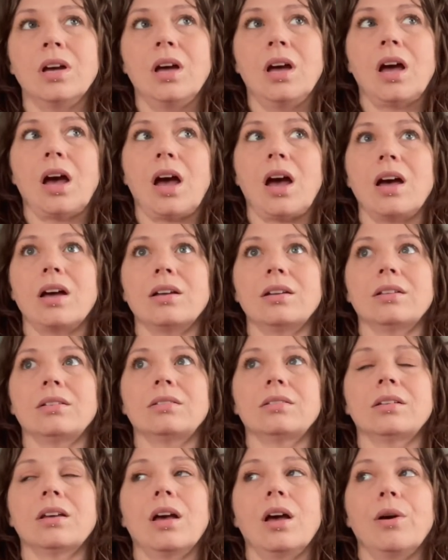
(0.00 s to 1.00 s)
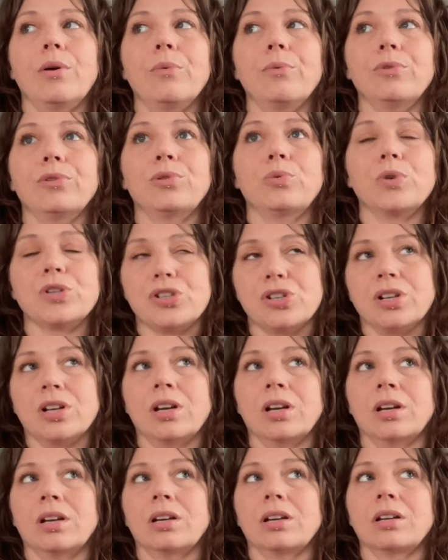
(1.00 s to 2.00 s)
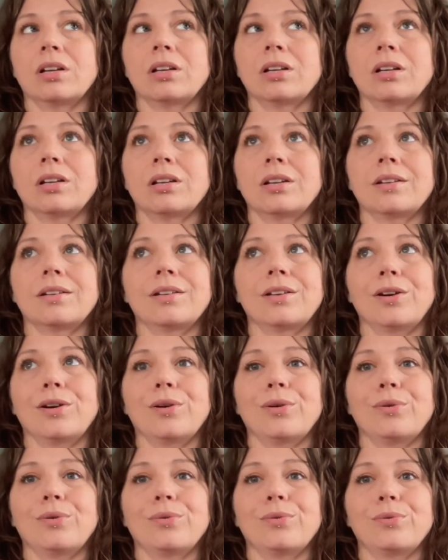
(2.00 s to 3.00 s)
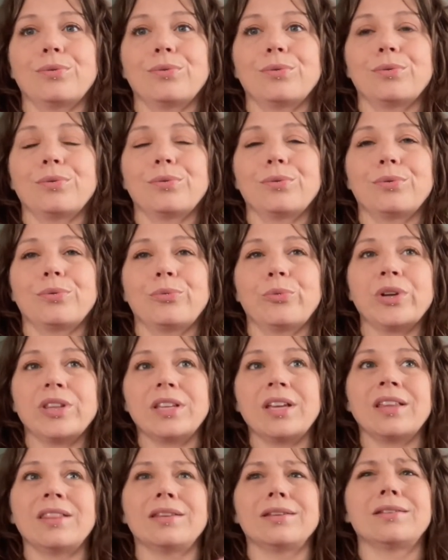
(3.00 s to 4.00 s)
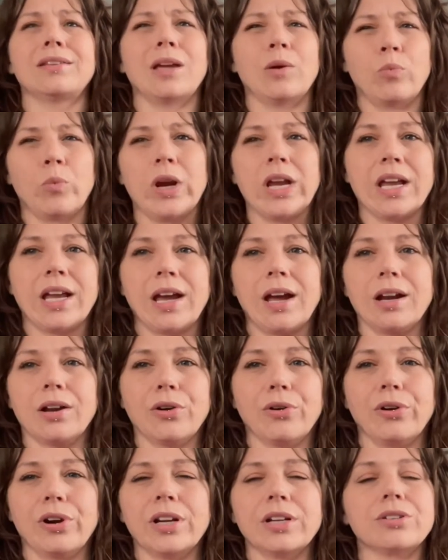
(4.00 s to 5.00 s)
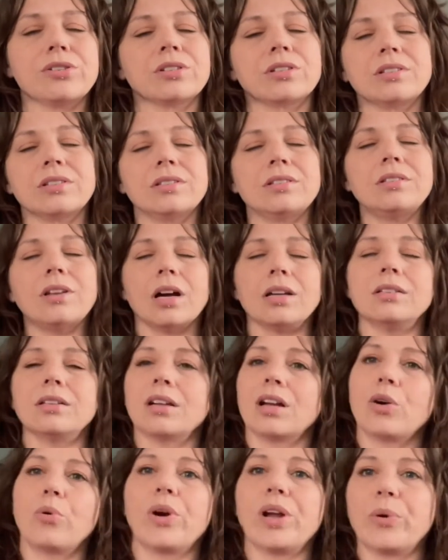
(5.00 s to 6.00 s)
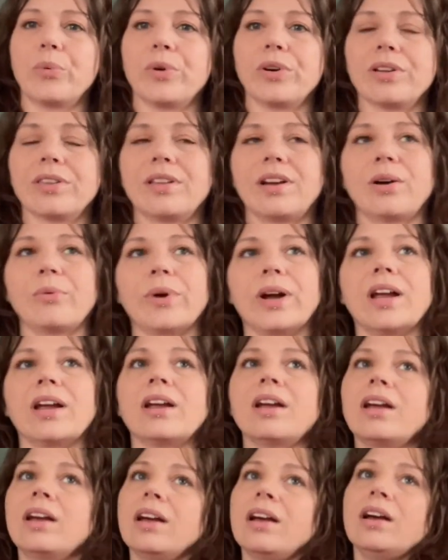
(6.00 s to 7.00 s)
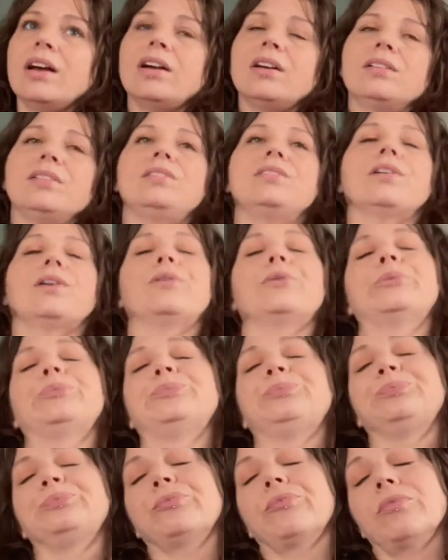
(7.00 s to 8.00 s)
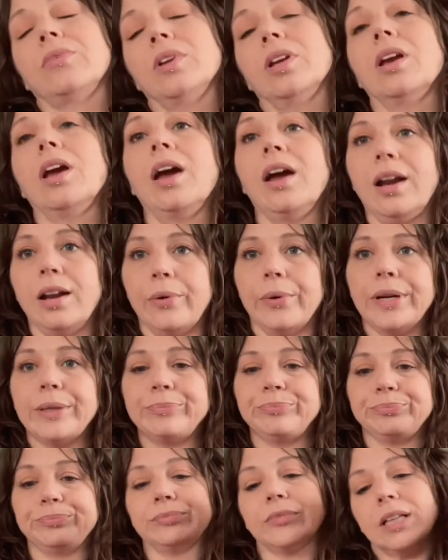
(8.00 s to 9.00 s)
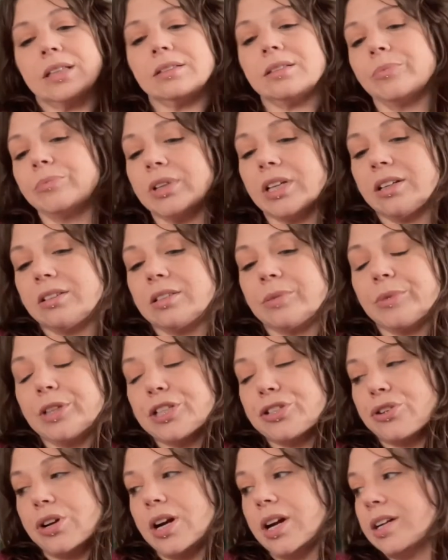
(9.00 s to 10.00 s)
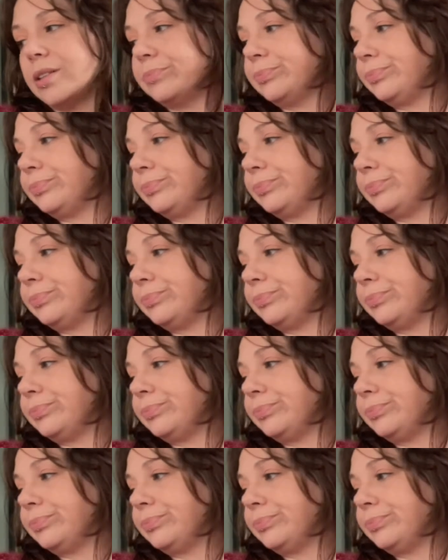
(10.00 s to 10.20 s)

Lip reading: as switching, you know, within the same weight category. It just doesn't quite work that way. So anyway, that's something else I'm going to try.